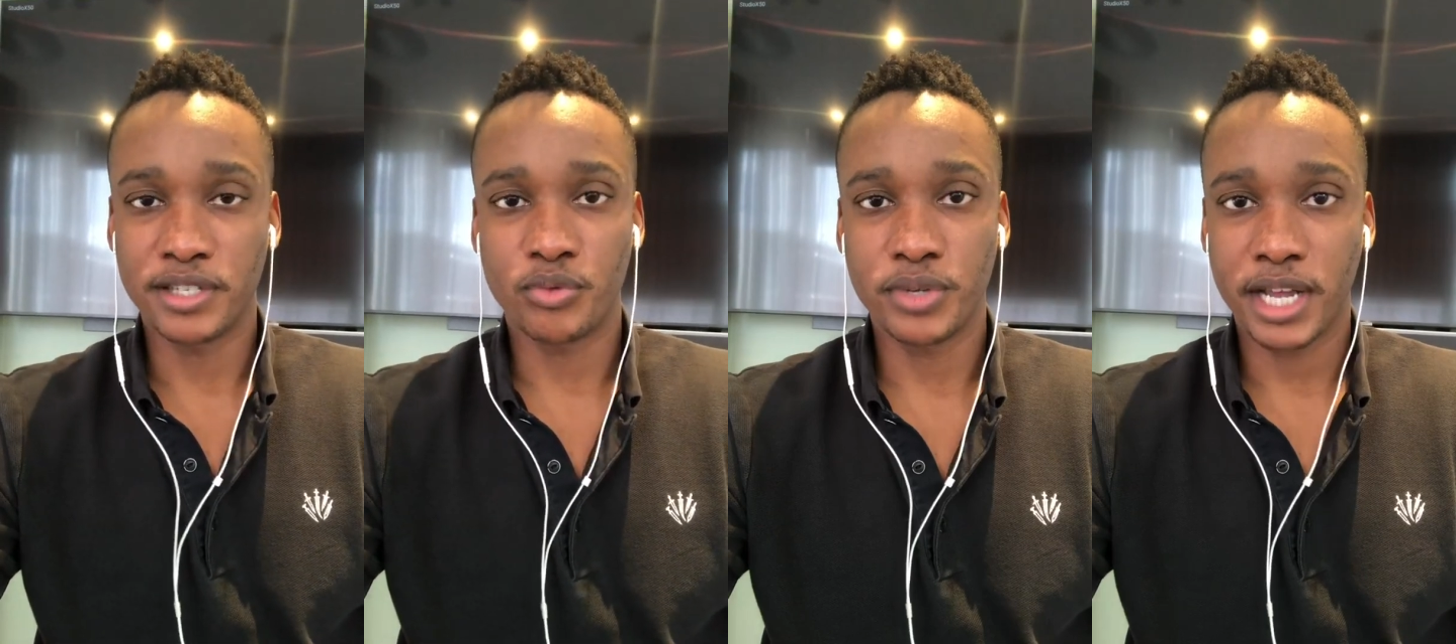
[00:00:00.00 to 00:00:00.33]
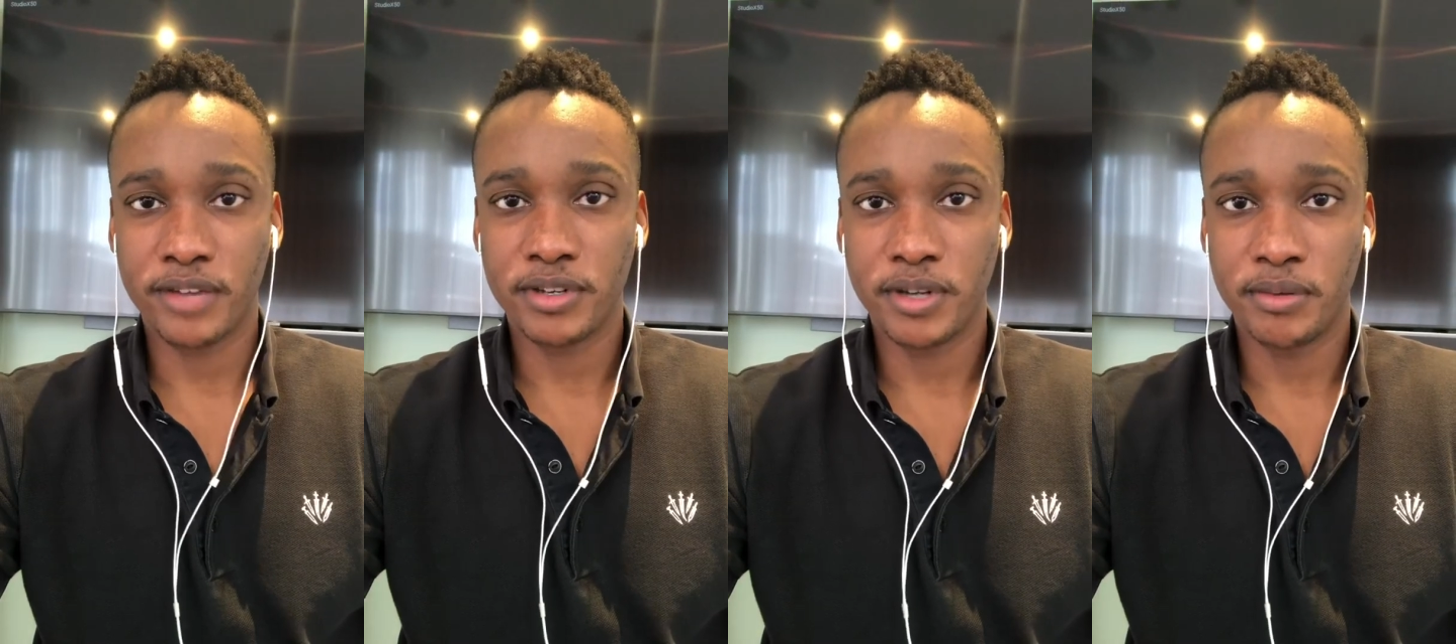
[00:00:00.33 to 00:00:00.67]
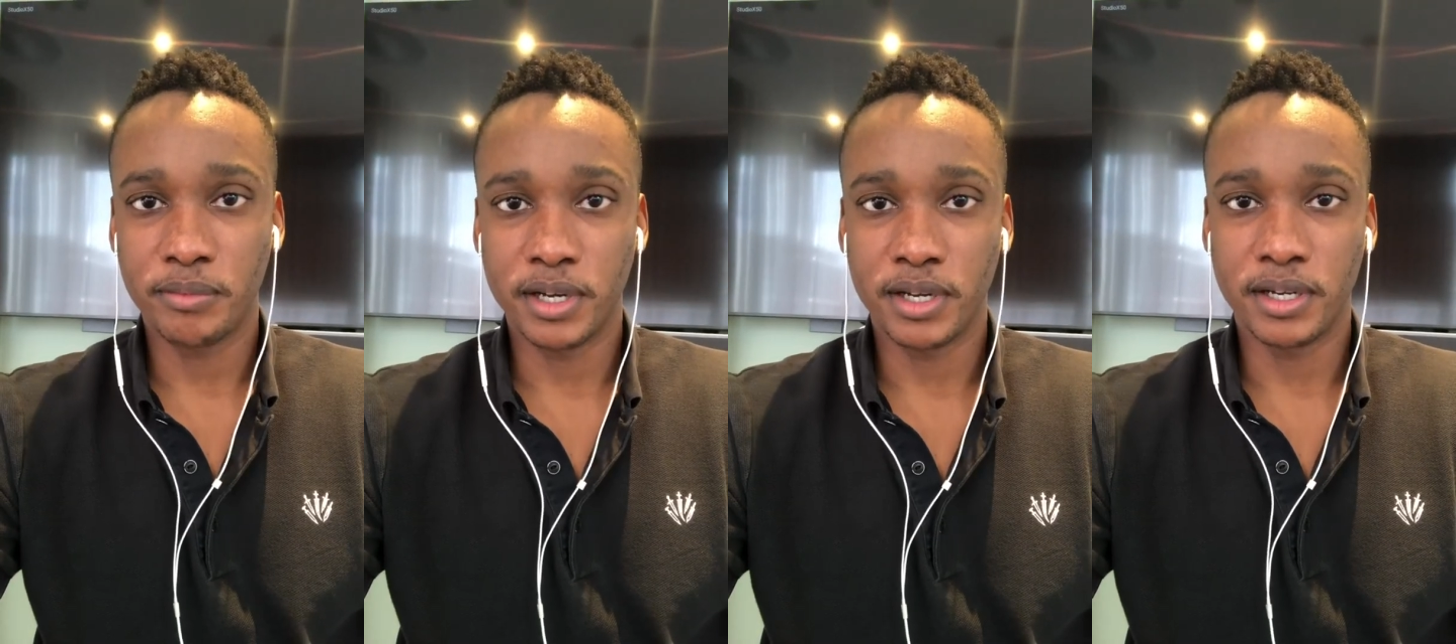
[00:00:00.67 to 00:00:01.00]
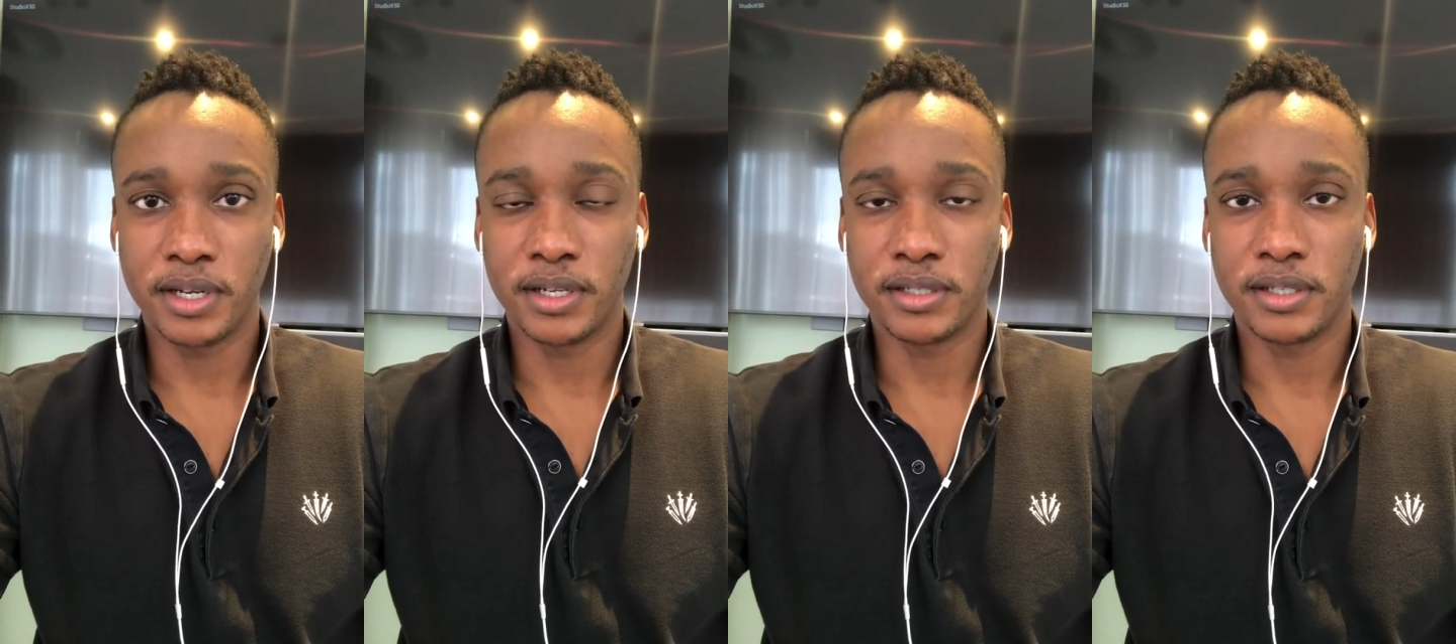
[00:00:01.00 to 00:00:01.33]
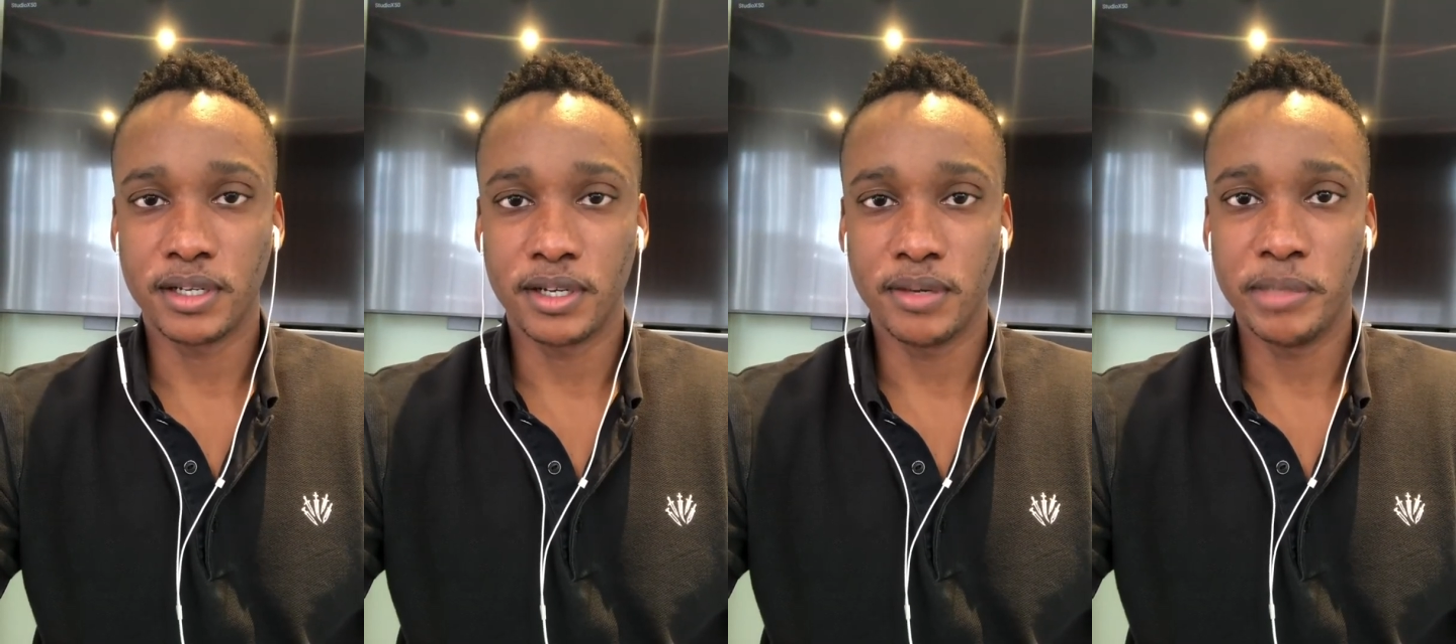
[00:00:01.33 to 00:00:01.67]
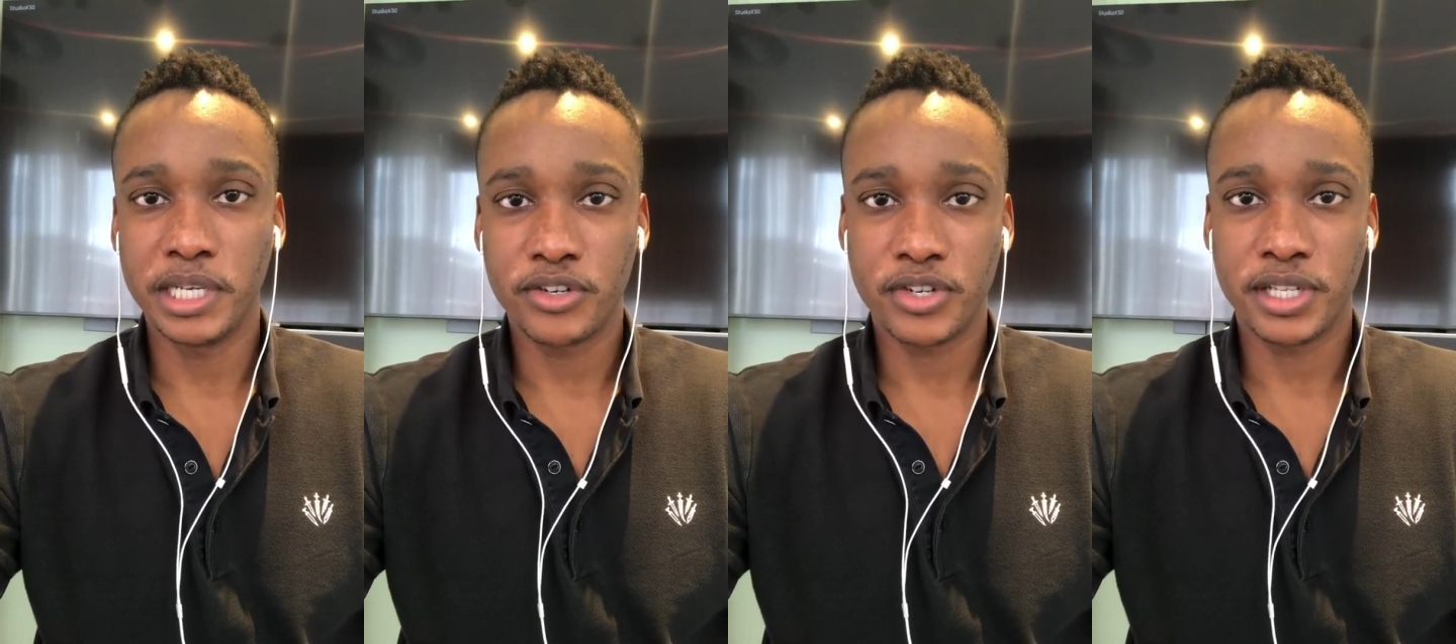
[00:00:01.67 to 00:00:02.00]
If we have a
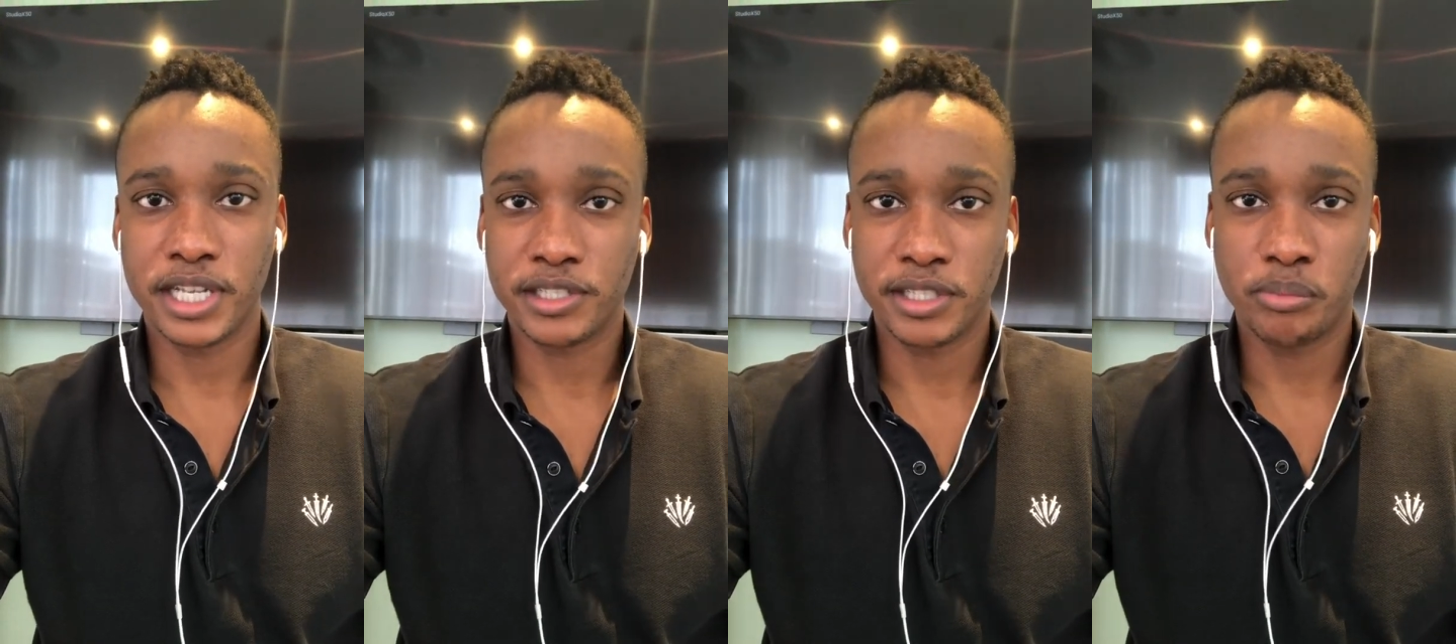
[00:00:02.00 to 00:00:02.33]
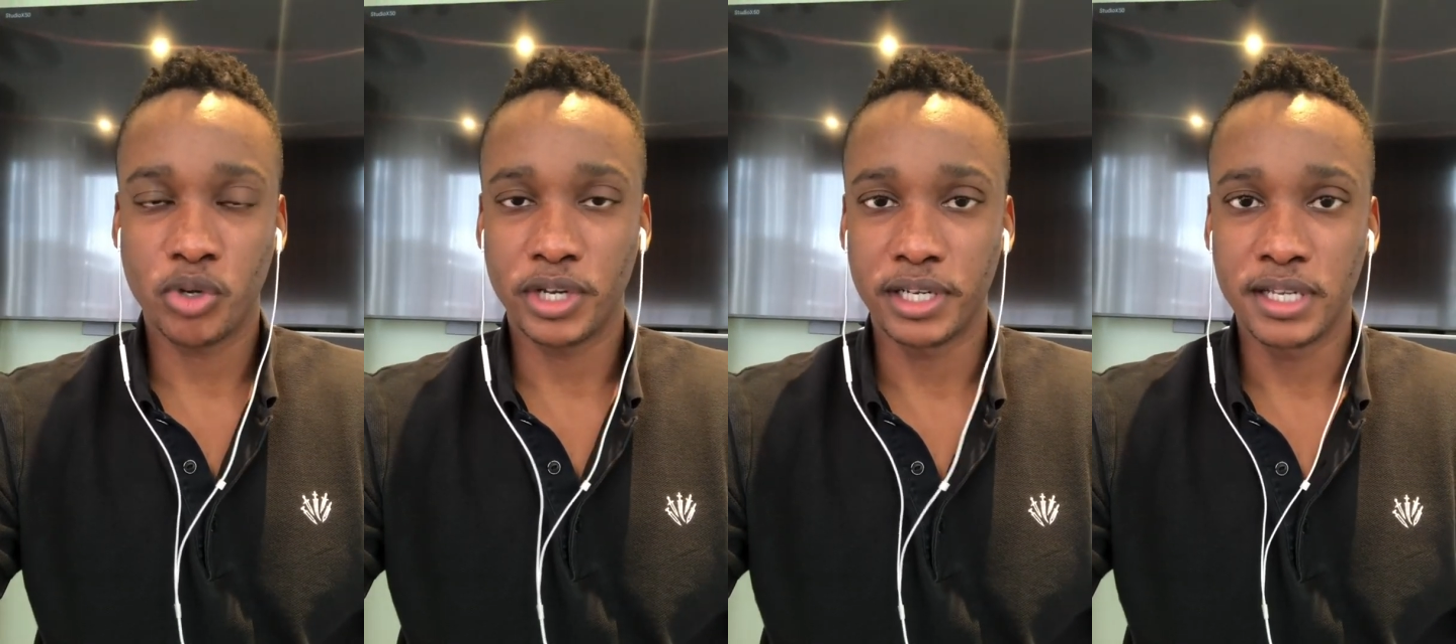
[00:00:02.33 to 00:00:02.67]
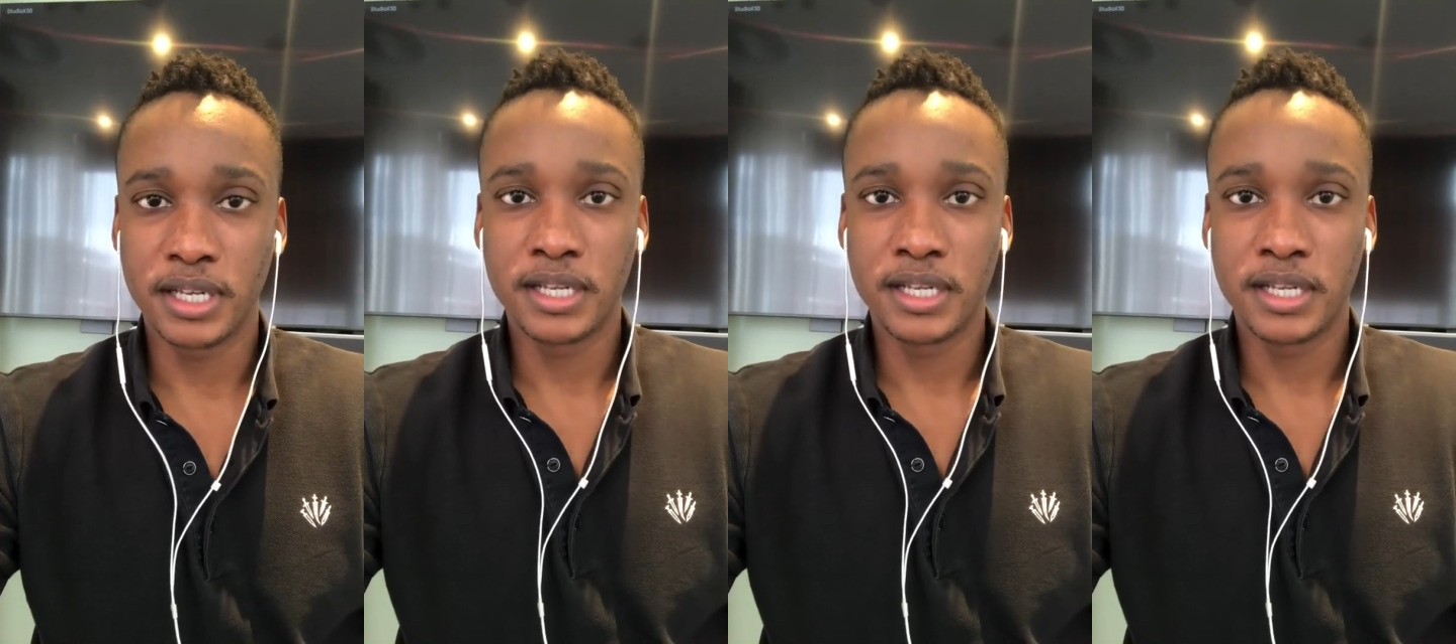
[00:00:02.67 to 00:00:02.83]
military that's deployed,